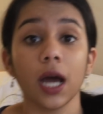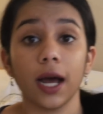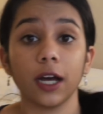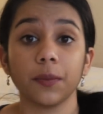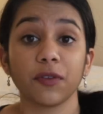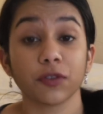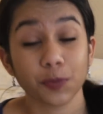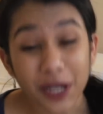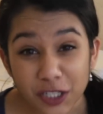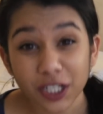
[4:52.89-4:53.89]
um, if,
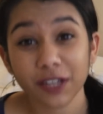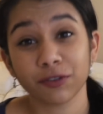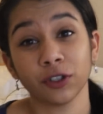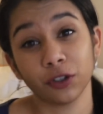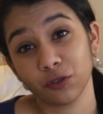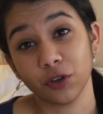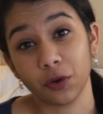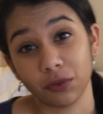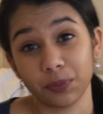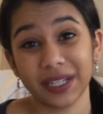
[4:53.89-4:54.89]
especially if you're on the phone